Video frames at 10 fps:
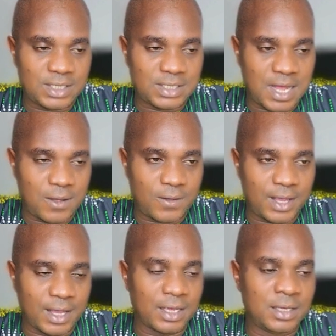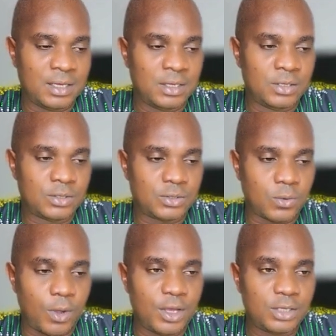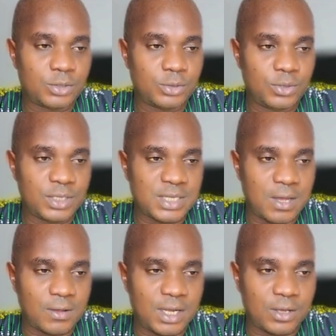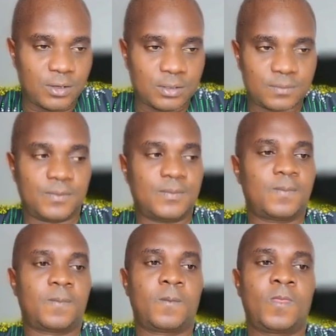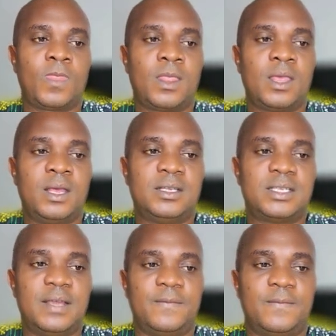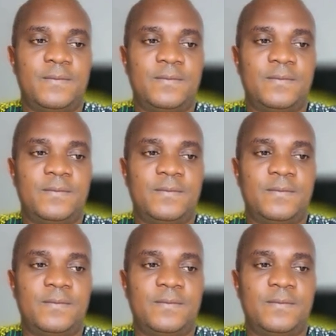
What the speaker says: is now here. So what you need to do is now click on save.